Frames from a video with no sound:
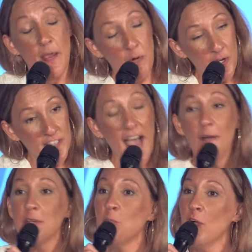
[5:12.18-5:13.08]
They were
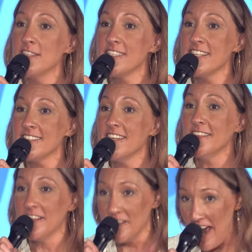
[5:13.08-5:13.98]
allowed in one
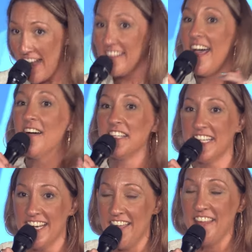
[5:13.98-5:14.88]
season, they're not allowed
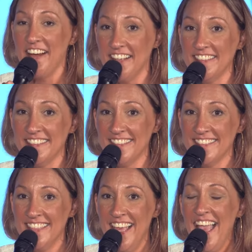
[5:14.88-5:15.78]
in another.
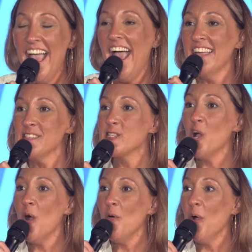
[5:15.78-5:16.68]
And
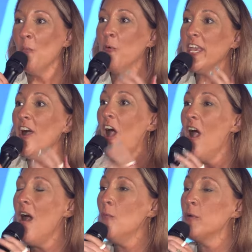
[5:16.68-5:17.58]
so we
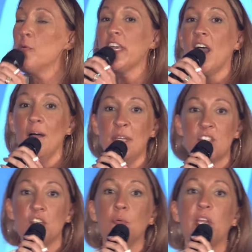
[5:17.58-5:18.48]
all, when we come
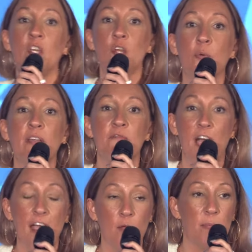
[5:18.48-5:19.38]
into a new
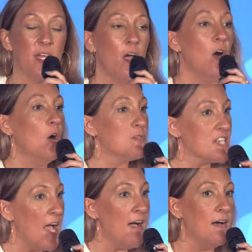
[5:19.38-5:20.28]
environment, a
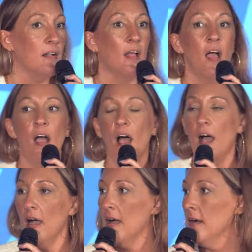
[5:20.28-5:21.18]
hotel,
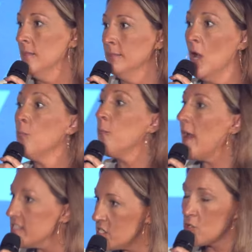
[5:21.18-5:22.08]
um, a
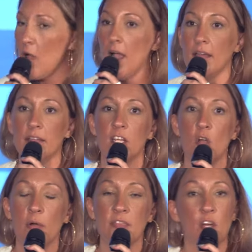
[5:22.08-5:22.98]
restaurant, you
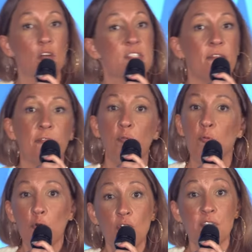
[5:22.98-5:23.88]
know, there are
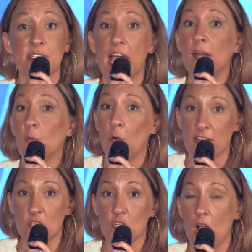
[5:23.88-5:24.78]
different rules at a
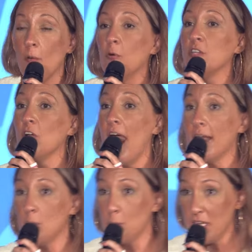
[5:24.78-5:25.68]
restaurant when you're
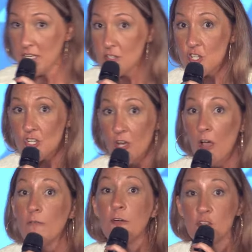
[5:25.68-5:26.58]
at a beach
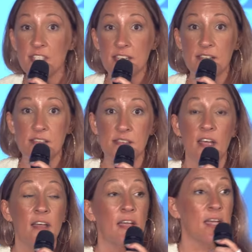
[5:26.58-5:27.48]
versus
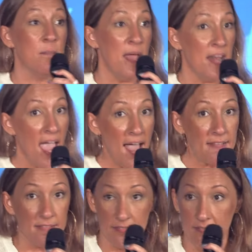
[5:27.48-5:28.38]
in
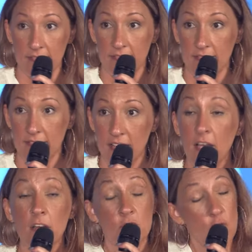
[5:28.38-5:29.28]
Manhattan.
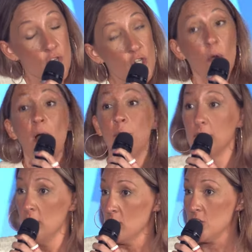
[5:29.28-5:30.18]
Don't show up
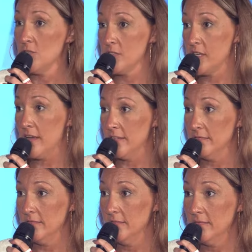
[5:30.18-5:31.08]
with no shoes on.